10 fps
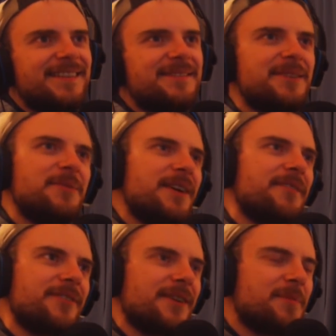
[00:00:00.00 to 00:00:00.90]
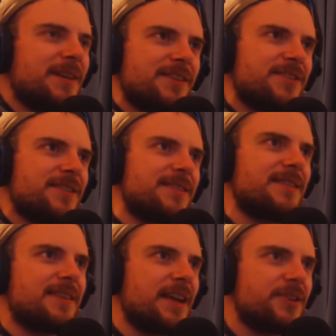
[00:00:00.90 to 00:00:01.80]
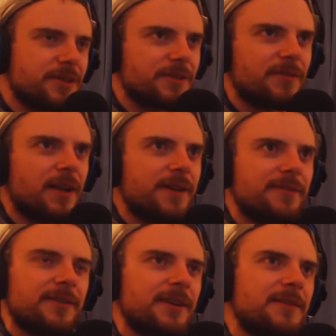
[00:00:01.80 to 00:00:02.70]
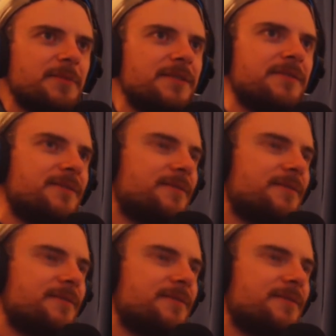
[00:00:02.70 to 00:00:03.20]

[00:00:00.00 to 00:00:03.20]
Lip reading: But whatever. I mean, it's just stages of life, right? I mean,